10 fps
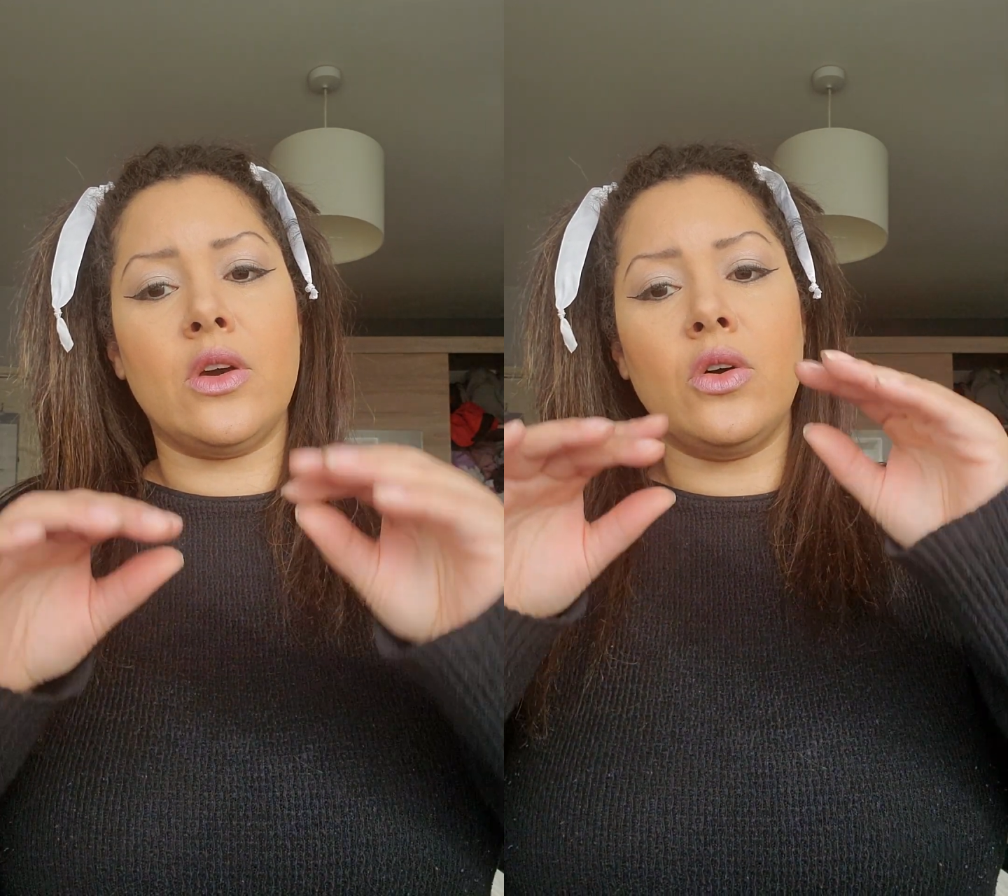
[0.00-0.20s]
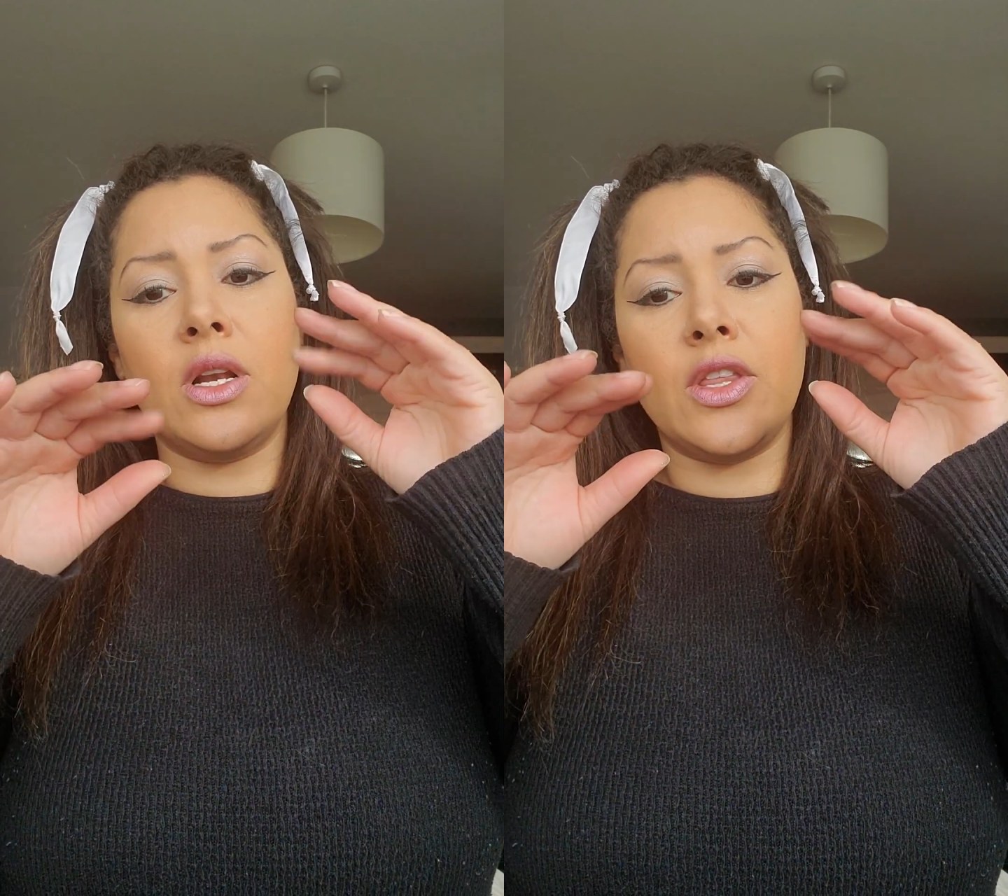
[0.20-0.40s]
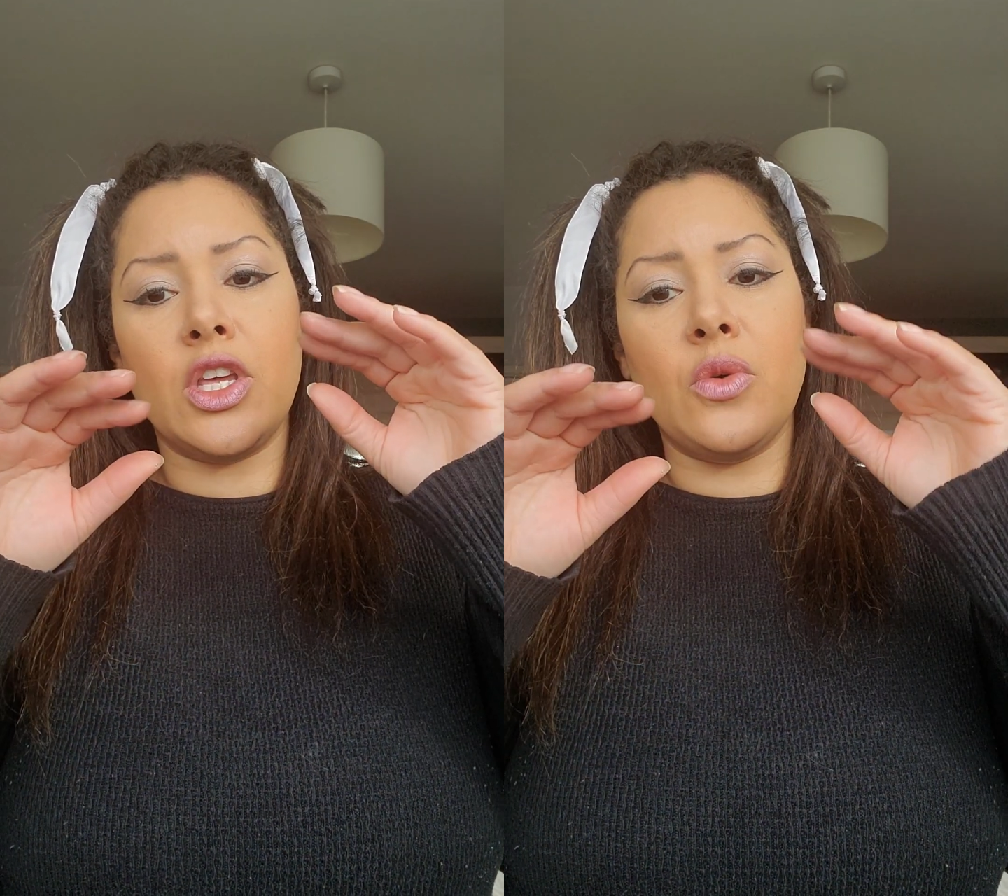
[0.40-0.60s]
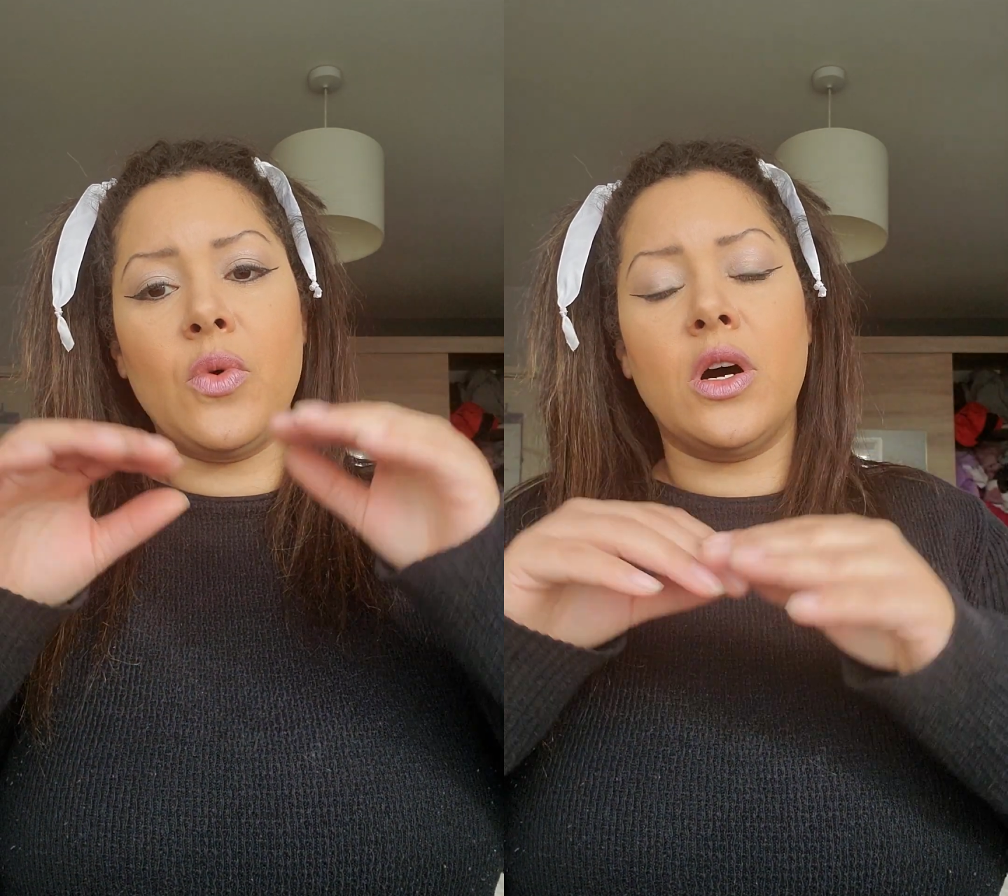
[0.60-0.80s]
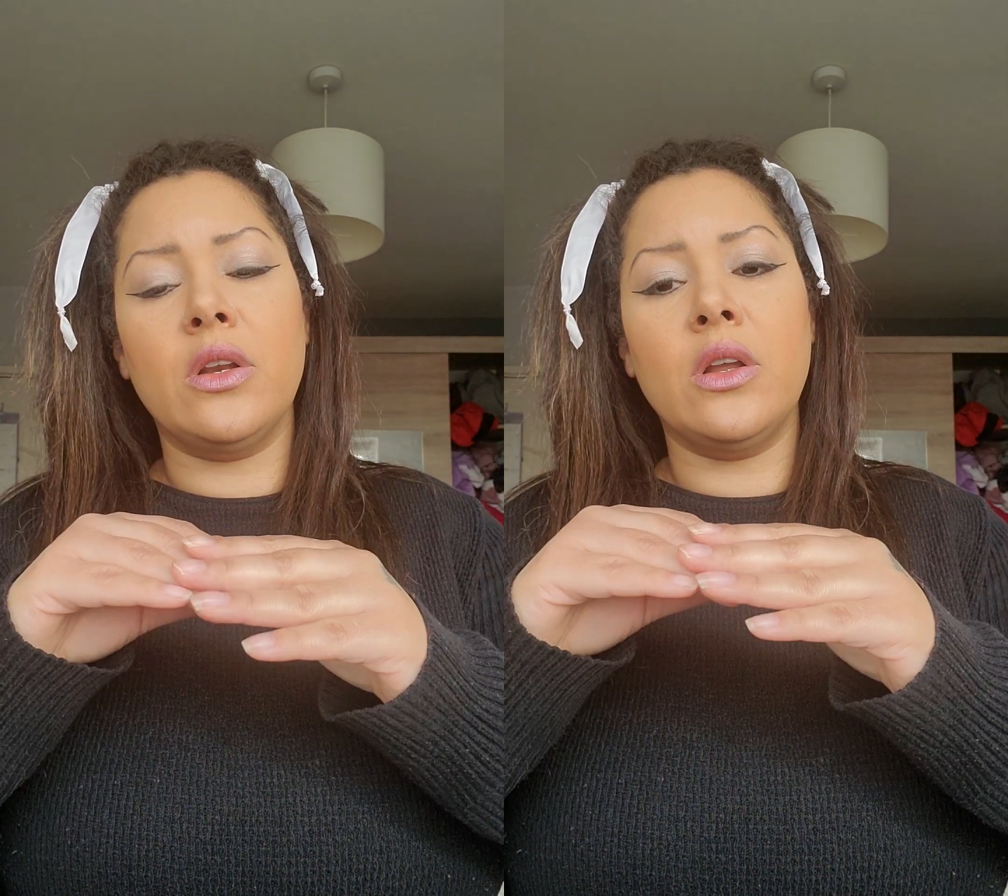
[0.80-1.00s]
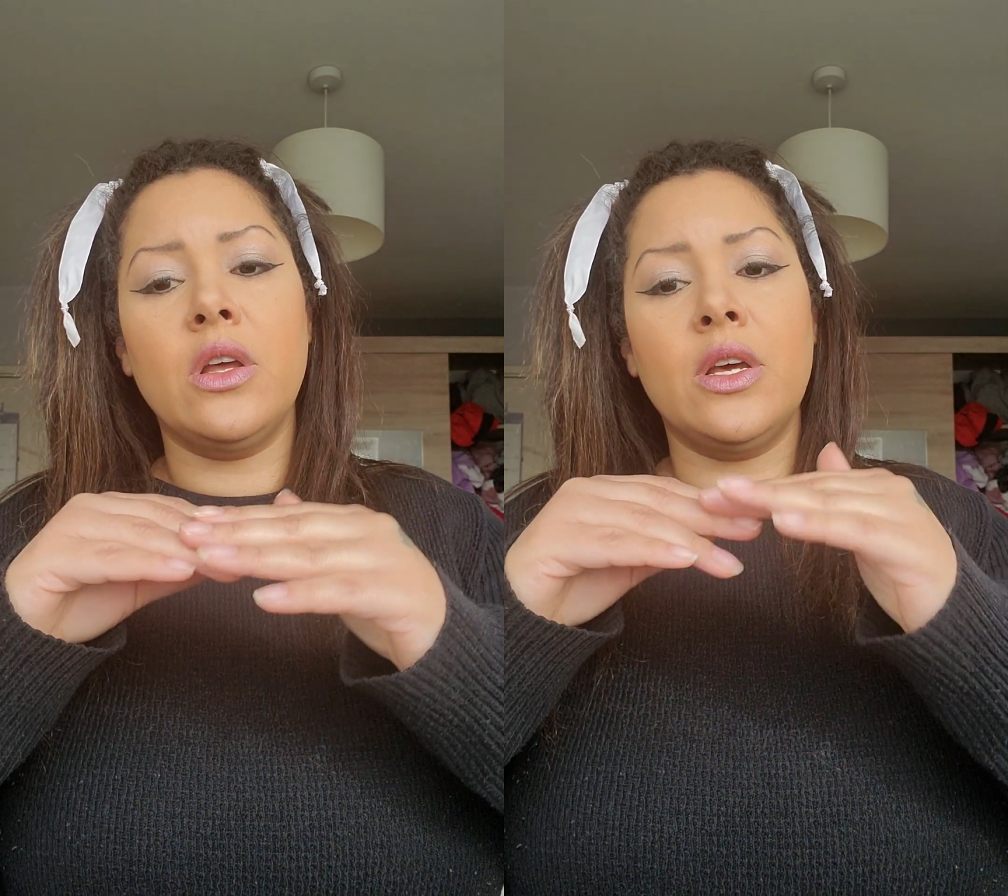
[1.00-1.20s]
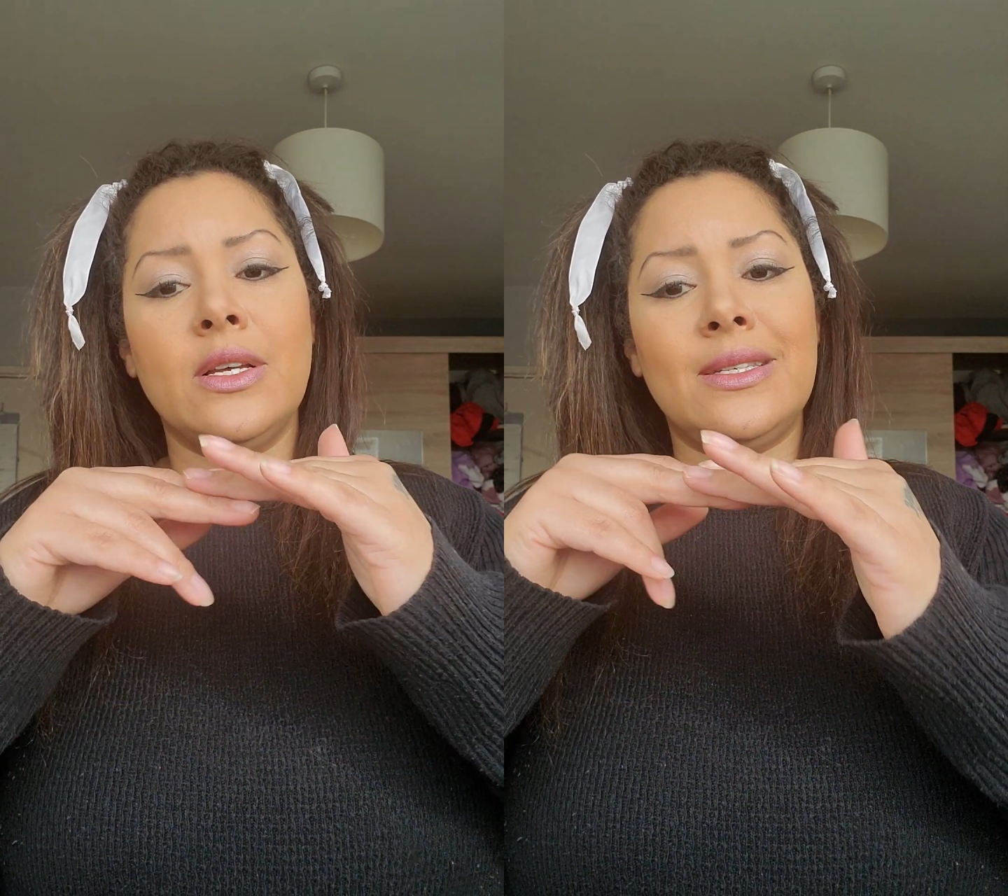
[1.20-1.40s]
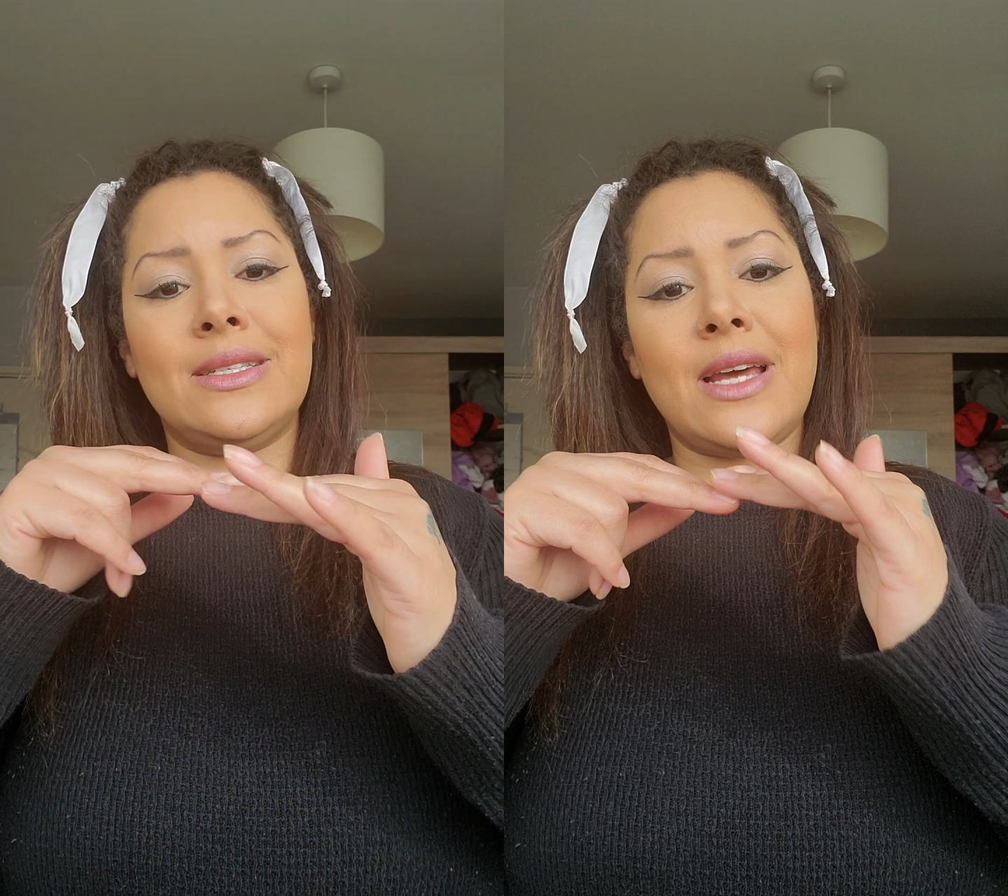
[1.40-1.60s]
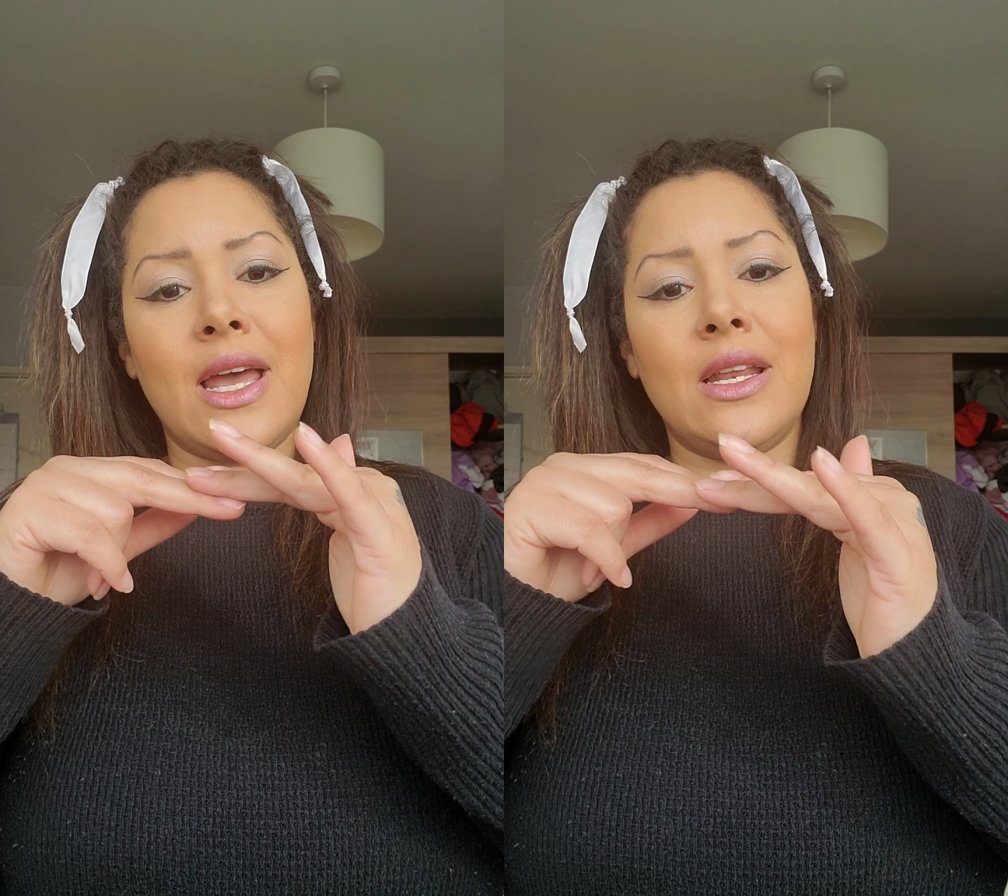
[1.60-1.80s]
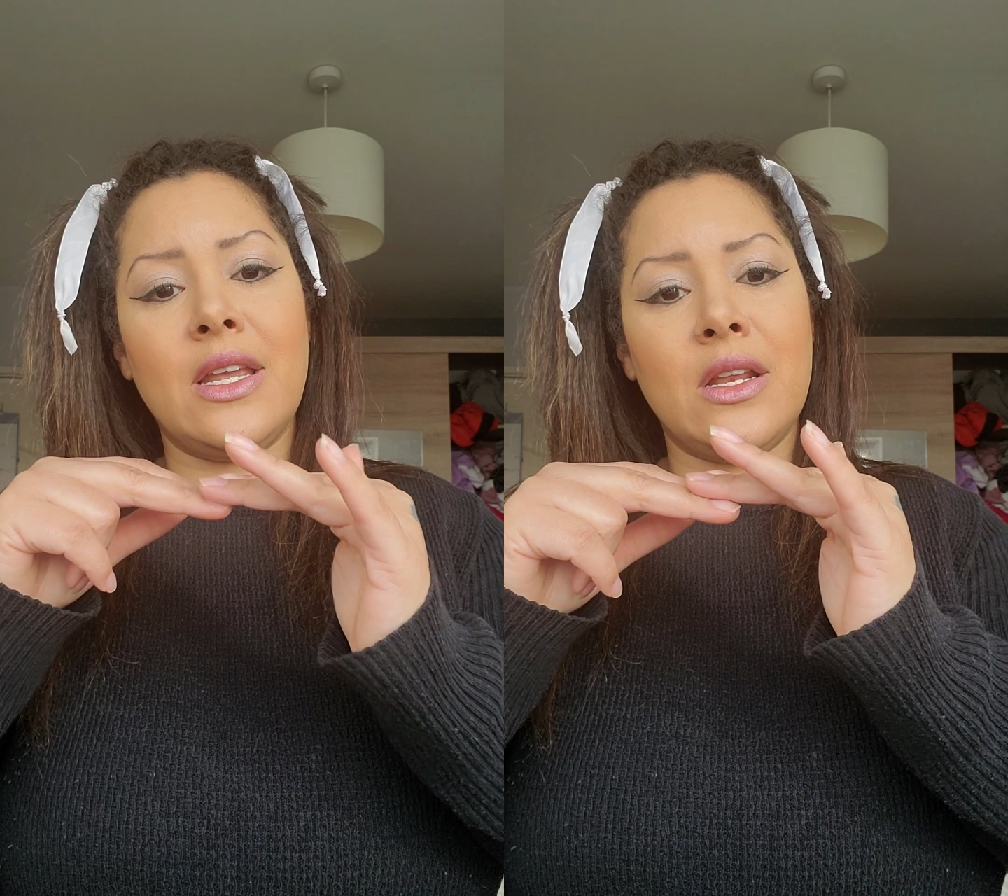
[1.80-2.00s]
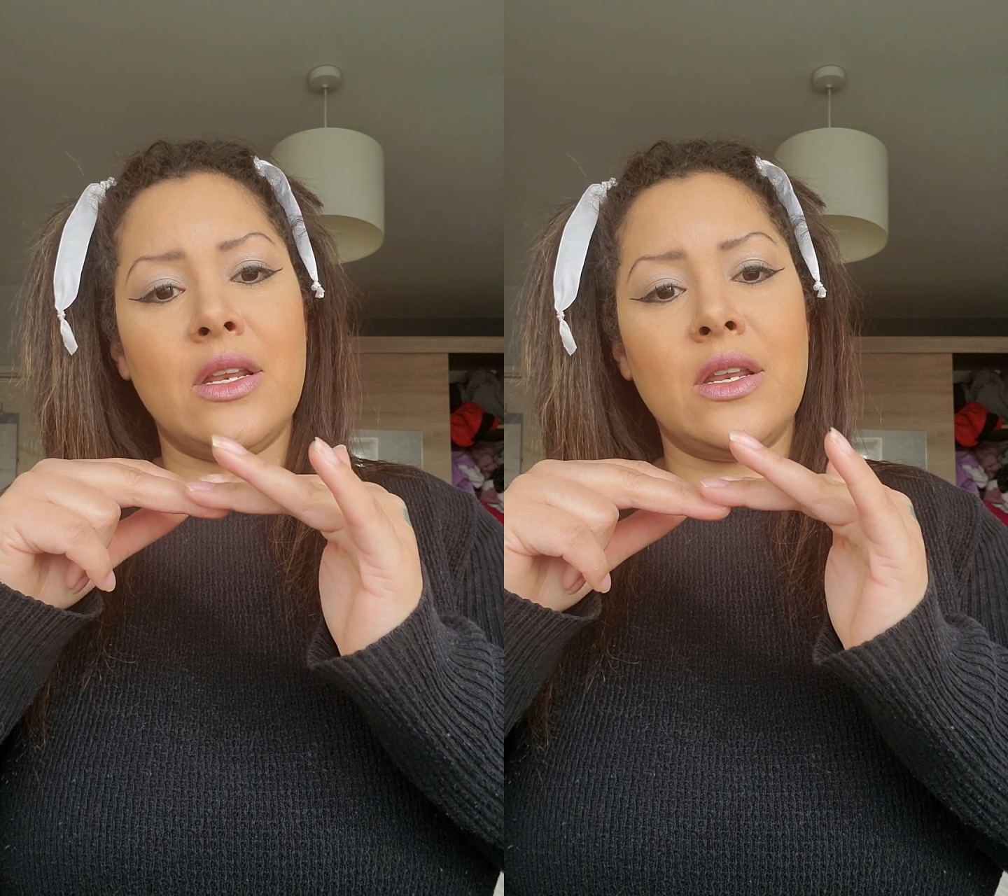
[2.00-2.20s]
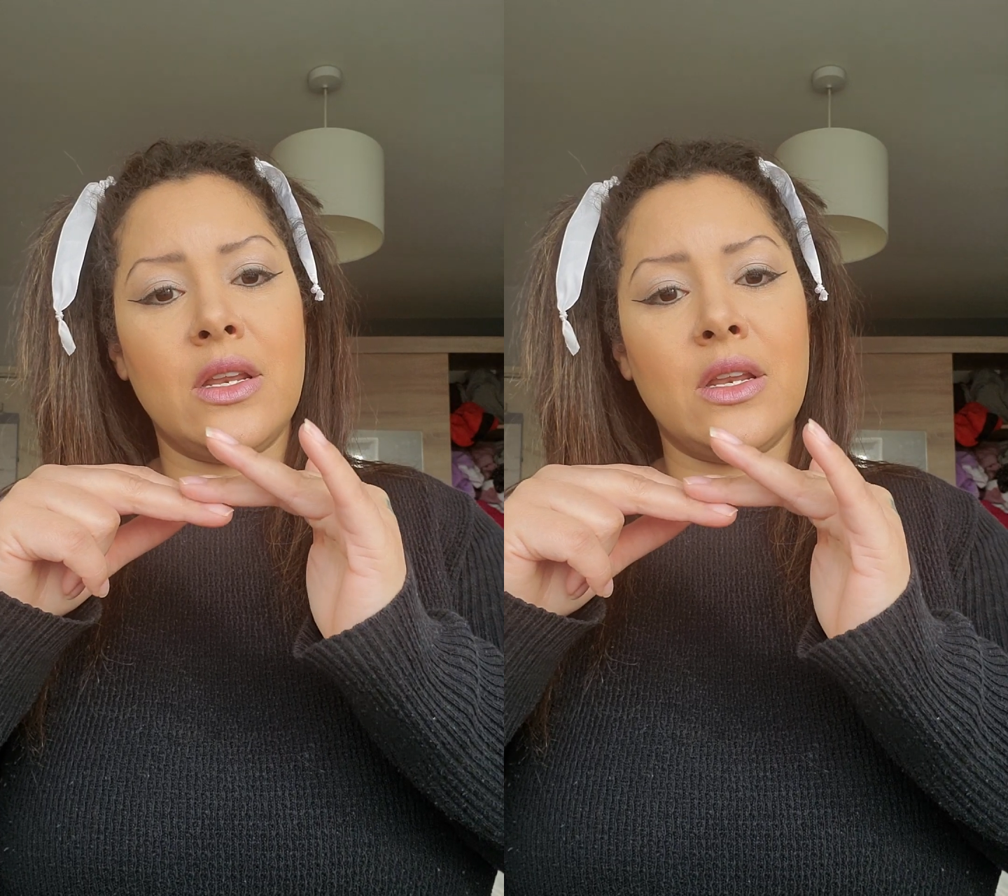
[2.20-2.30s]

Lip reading: colour that you want staining